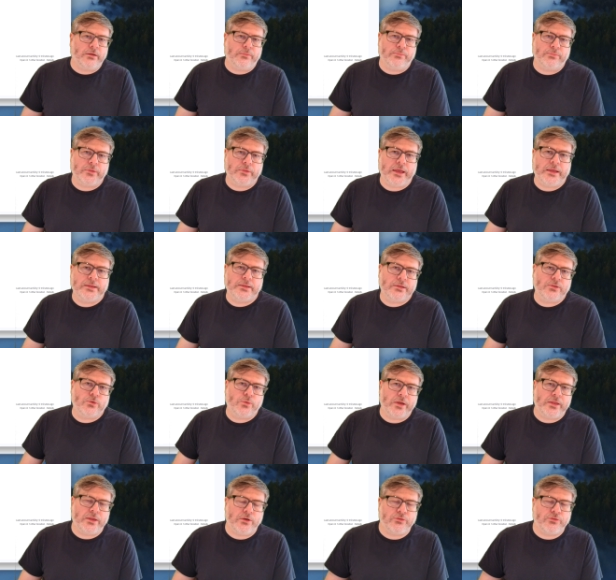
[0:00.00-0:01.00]
data
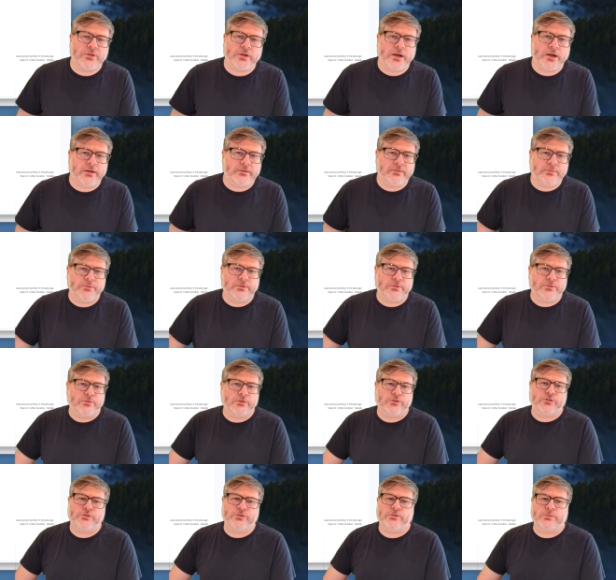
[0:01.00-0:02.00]
to any of the customers,
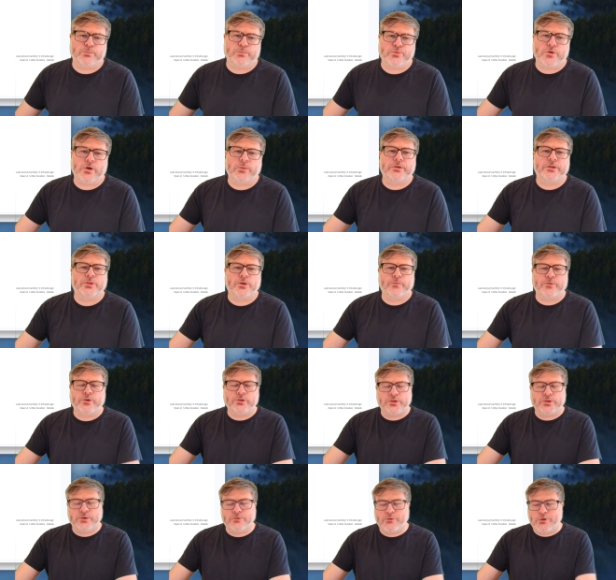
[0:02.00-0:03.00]
which is probably not
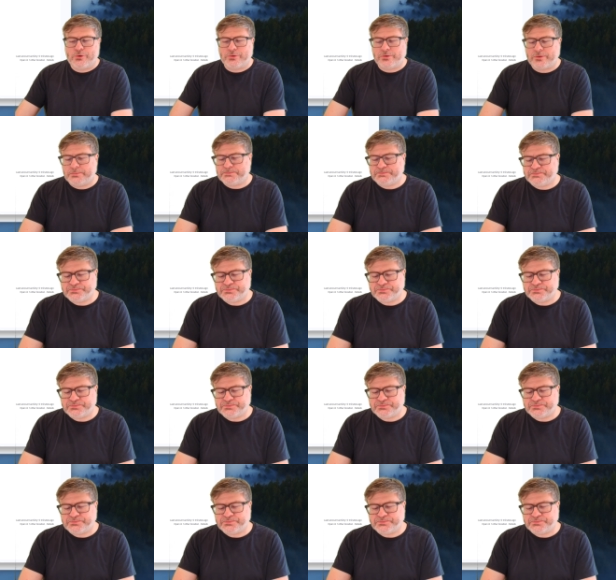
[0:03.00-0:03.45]
what you want.